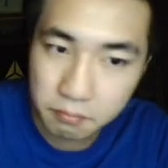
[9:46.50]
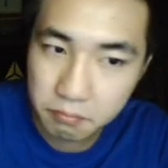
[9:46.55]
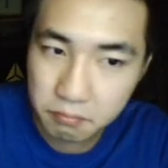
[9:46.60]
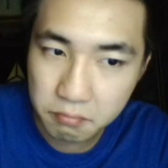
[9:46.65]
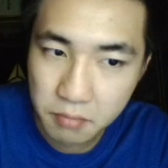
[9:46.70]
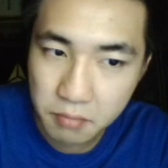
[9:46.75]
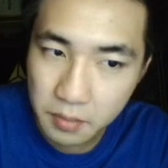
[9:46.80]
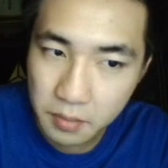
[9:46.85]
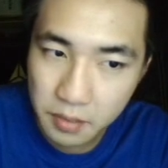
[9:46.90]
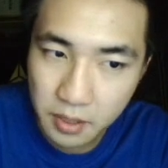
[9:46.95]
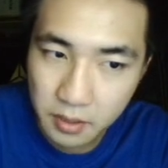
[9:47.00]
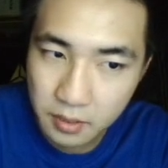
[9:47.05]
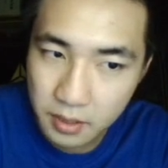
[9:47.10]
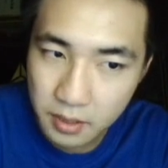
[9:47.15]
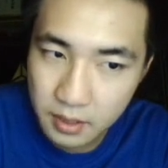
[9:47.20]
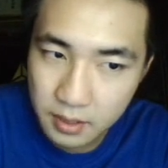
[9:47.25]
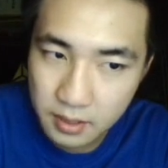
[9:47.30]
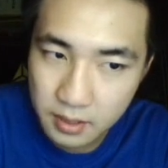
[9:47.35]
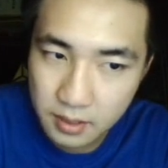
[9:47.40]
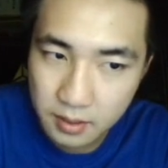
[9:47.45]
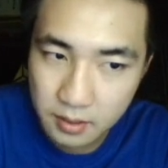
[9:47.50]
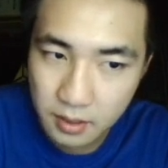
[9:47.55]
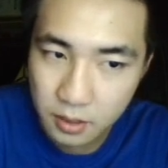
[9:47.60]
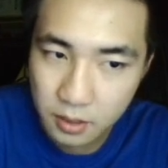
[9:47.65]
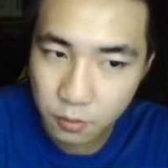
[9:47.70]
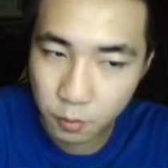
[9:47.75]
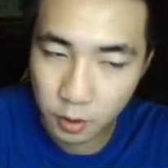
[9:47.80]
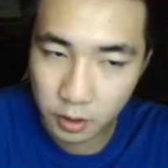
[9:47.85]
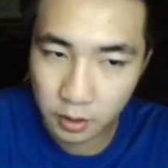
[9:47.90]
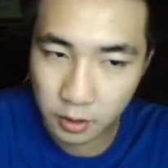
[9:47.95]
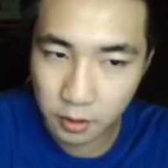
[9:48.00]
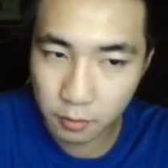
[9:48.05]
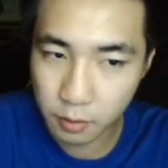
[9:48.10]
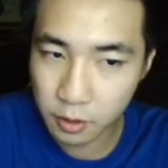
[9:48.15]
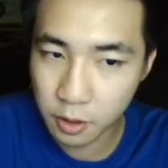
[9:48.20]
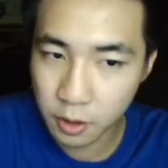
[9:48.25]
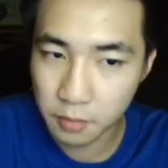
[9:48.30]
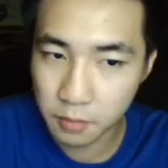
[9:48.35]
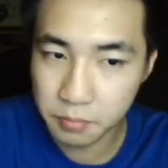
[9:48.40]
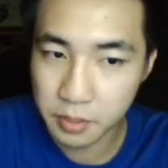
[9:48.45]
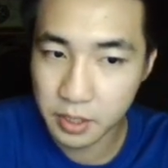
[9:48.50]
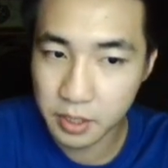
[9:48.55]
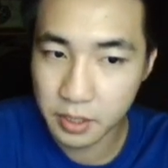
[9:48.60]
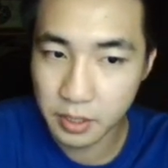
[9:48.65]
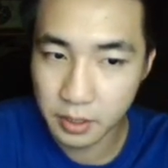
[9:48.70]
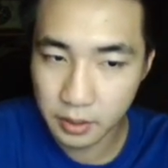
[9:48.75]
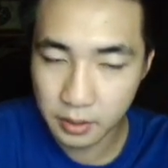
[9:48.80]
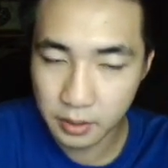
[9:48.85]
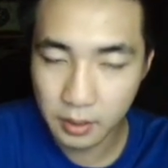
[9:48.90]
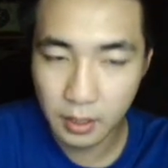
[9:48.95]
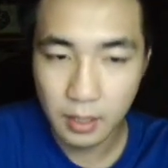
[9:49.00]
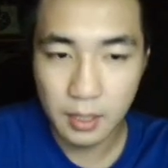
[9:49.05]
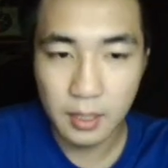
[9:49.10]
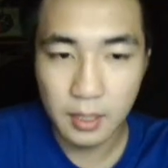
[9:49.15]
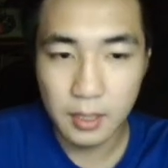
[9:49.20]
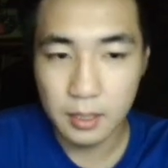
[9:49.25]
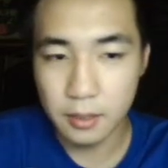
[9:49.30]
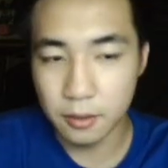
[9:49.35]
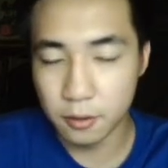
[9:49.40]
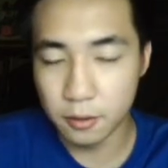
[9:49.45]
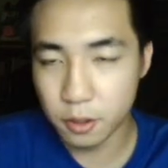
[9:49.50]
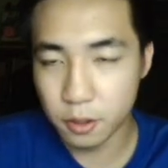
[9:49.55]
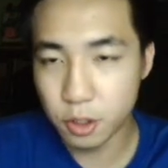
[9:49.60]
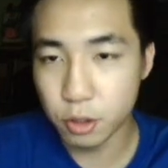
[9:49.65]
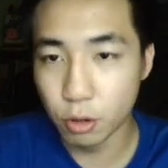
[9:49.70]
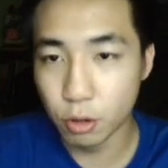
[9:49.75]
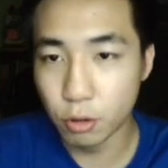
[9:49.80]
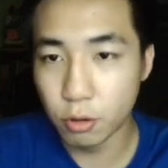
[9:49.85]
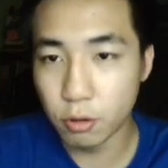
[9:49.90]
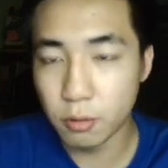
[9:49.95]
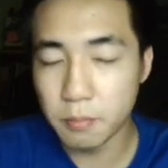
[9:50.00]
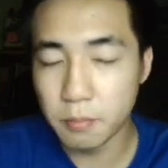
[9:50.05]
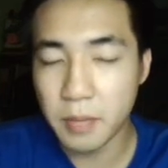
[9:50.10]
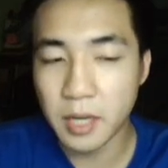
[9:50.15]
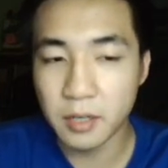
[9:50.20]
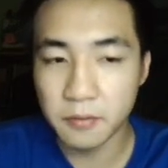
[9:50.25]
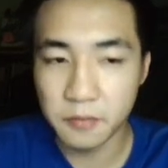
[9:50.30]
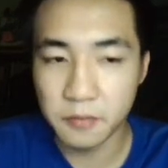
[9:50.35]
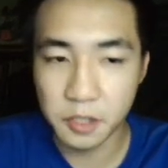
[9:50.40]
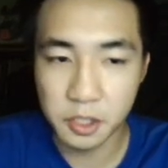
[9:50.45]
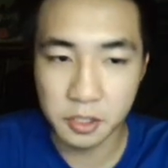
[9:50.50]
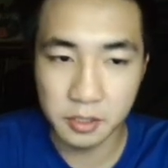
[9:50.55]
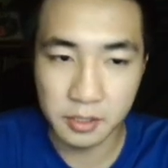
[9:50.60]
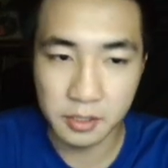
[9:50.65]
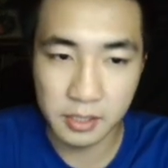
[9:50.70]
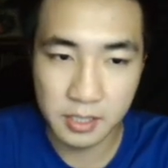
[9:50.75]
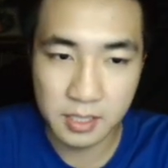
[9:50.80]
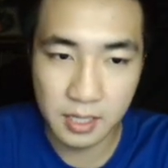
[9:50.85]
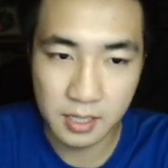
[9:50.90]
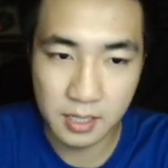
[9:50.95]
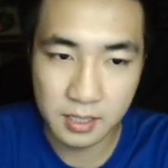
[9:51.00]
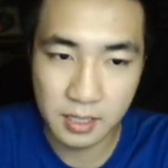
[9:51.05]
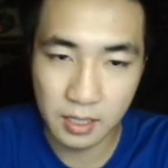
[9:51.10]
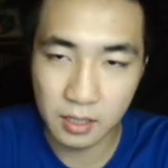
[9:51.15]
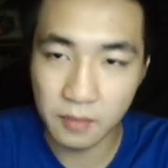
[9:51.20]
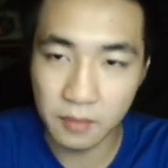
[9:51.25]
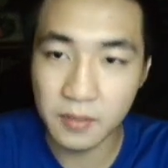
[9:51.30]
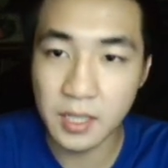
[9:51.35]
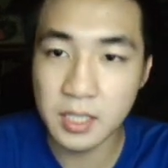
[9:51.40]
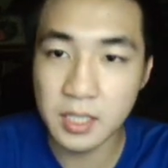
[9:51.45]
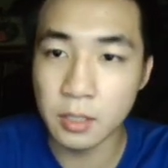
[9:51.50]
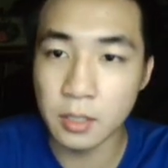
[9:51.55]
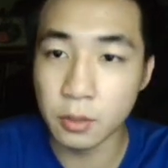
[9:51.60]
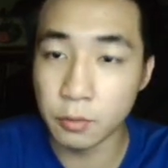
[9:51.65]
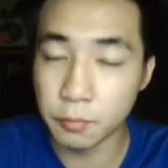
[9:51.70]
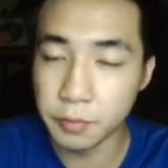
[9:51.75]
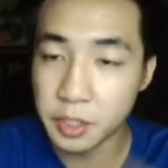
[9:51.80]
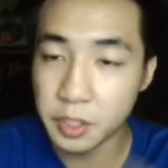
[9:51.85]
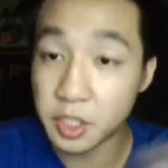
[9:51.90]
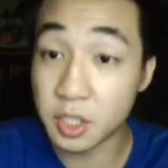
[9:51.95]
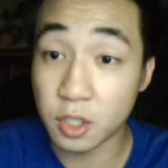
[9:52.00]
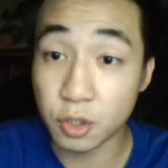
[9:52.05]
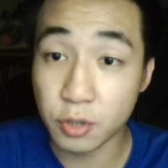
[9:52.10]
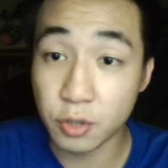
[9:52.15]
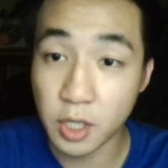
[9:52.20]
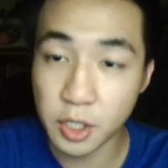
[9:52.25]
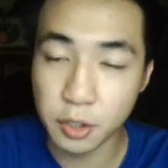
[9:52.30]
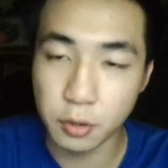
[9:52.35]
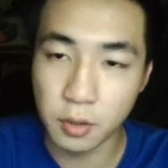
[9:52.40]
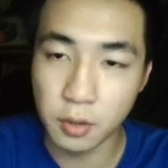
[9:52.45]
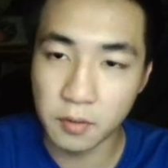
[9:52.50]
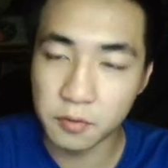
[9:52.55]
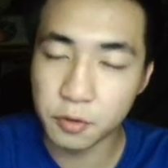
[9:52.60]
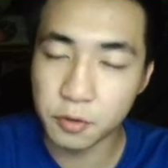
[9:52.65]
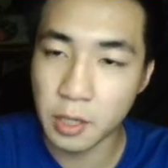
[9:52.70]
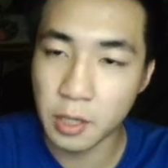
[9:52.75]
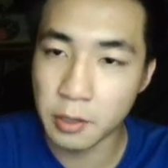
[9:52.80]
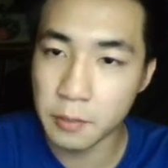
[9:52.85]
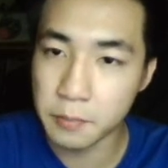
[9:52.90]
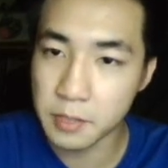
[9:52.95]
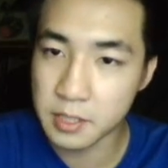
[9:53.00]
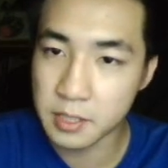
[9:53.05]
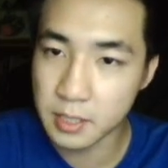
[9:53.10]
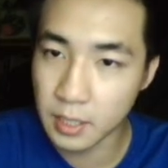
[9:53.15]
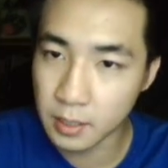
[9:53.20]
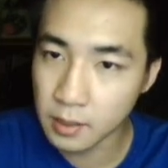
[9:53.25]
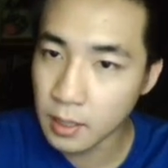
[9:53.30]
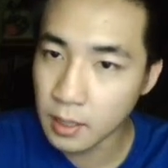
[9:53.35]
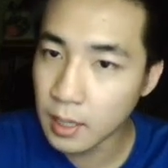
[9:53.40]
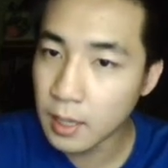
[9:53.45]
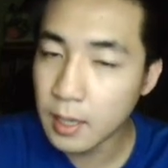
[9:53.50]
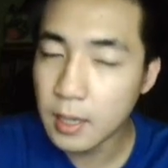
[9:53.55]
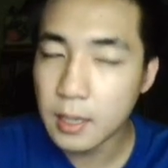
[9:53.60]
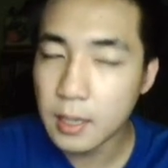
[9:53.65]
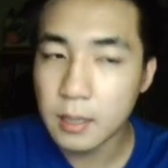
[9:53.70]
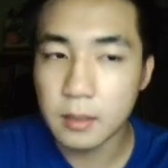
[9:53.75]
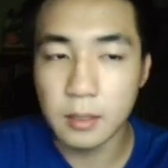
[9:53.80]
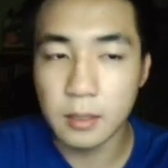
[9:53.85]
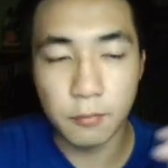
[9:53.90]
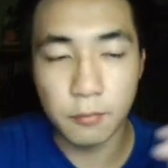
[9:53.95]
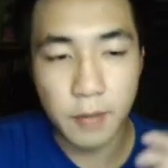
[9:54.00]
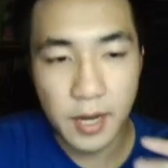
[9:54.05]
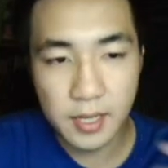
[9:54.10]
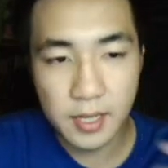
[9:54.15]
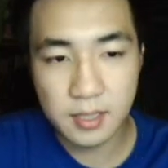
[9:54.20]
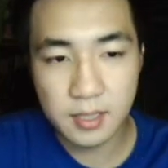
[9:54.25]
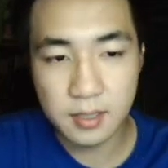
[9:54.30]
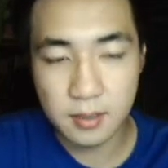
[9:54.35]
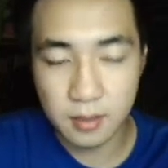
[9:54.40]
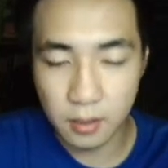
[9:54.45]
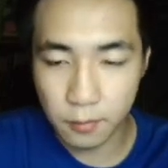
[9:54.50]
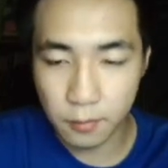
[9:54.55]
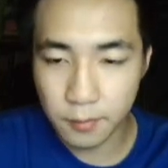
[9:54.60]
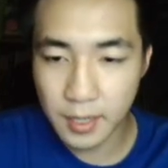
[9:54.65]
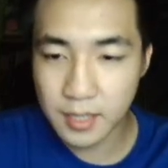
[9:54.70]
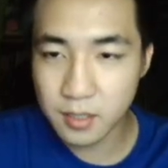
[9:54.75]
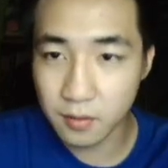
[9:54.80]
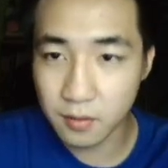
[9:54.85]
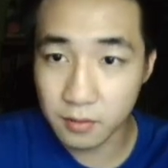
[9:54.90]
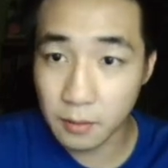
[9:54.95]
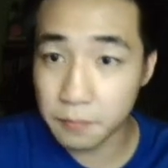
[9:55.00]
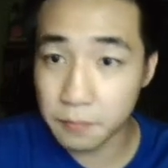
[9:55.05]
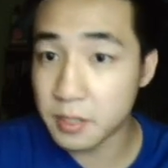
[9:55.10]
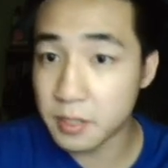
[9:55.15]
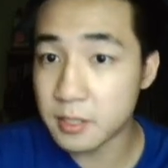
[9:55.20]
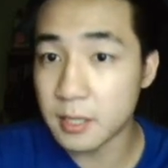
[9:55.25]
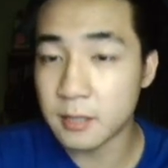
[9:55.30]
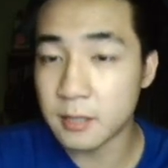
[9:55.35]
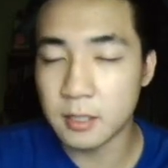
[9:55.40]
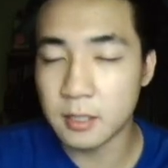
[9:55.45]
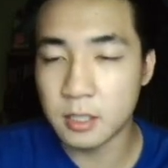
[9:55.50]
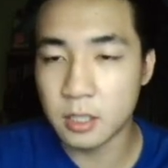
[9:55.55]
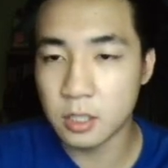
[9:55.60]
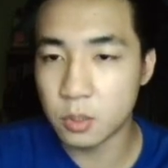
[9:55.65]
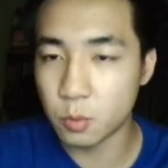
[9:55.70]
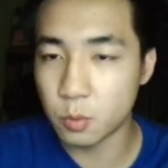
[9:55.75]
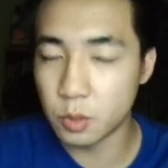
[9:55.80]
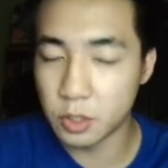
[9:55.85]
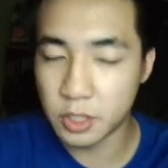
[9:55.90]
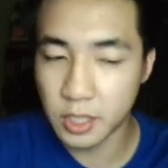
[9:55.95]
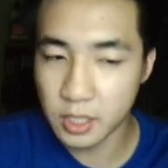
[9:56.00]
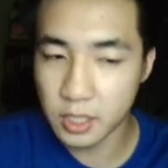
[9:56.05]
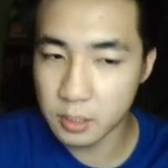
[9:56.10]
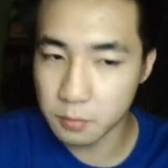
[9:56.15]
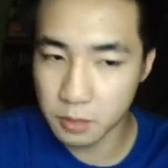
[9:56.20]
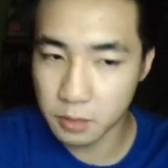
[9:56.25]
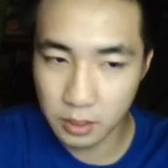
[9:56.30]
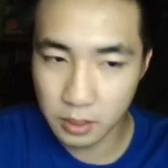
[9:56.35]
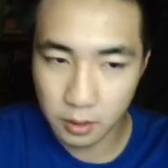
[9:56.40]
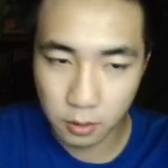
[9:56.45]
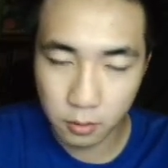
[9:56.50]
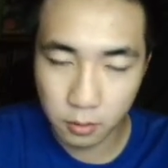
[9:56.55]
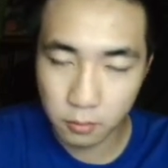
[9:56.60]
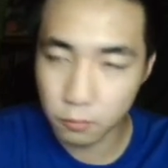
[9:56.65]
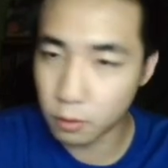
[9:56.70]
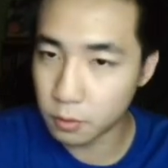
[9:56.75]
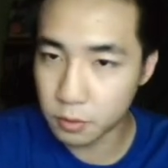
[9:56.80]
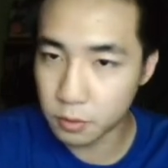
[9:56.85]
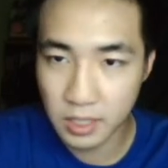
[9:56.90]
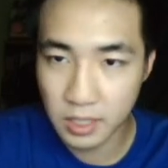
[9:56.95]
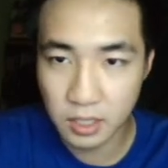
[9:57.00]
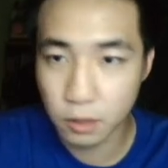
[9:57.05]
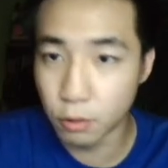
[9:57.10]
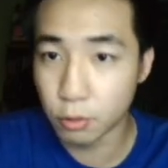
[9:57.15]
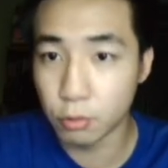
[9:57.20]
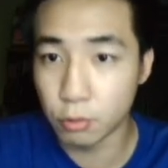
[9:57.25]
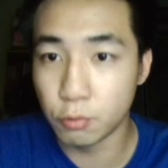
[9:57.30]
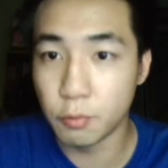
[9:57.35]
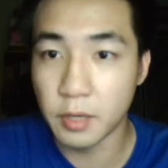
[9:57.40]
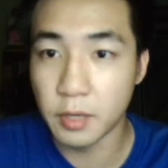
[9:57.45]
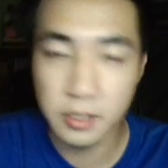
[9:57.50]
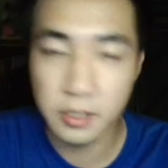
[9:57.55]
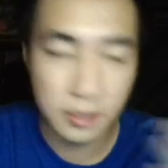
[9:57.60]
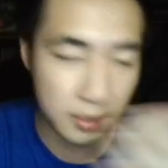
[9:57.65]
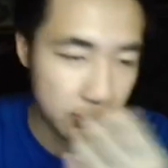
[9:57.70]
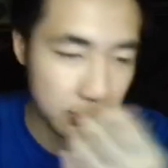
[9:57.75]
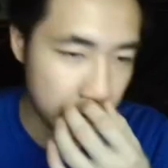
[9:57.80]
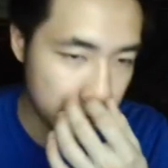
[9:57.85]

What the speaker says: maybe this will not be, you know, so beneficial in a sense that if, let's say, you reach the threshold of 300%, the rest of the percentages will just go to waste.